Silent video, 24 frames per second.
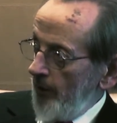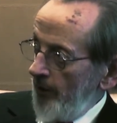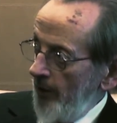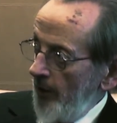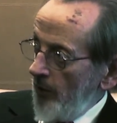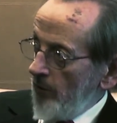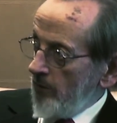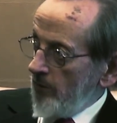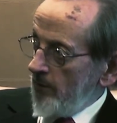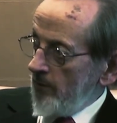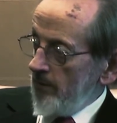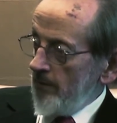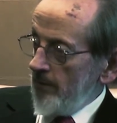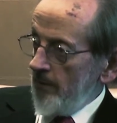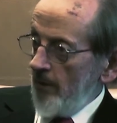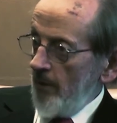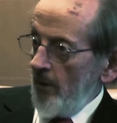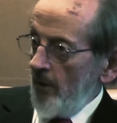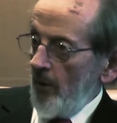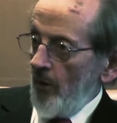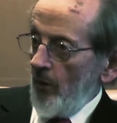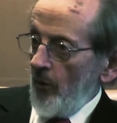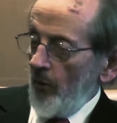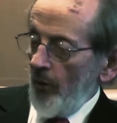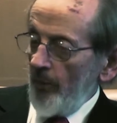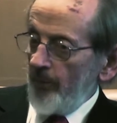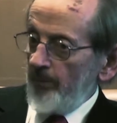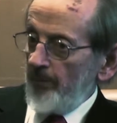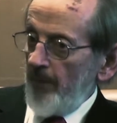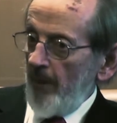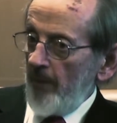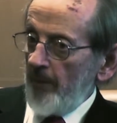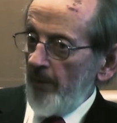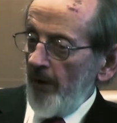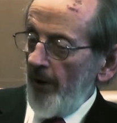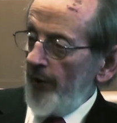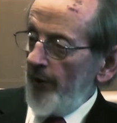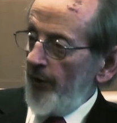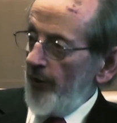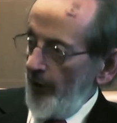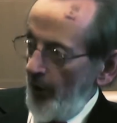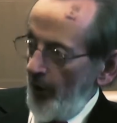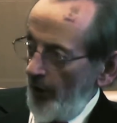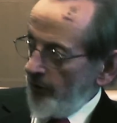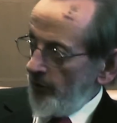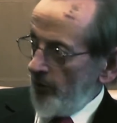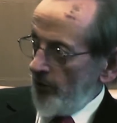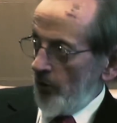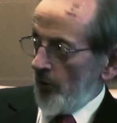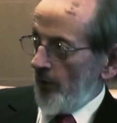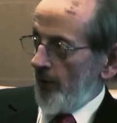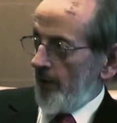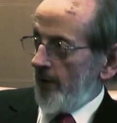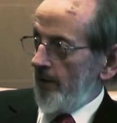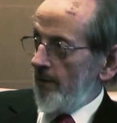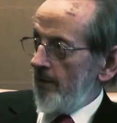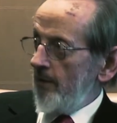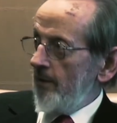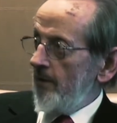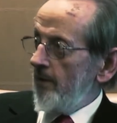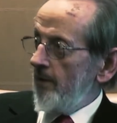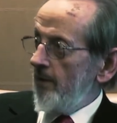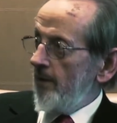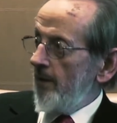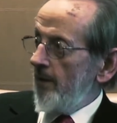well known. What people are not doing